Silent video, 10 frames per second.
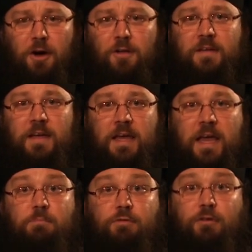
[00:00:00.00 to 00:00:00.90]
heart
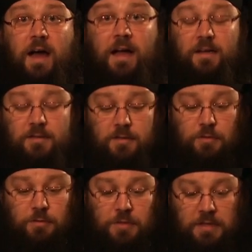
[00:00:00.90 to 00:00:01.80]
a
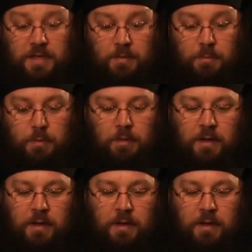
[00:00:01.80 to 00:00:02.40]
practical step